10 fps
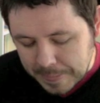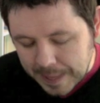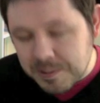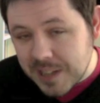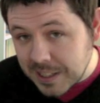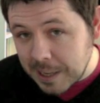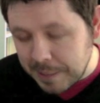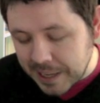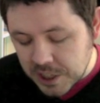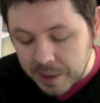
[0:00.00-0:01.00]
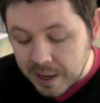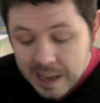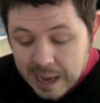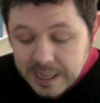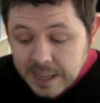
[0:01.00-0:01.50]
starting to get back into it.
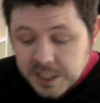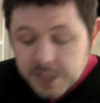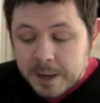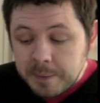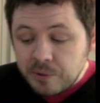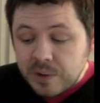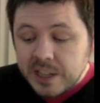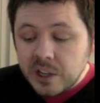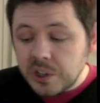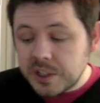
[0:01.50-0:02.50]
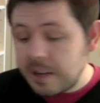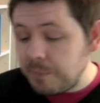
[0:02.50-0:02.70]
And yeah, this is meant to be really good.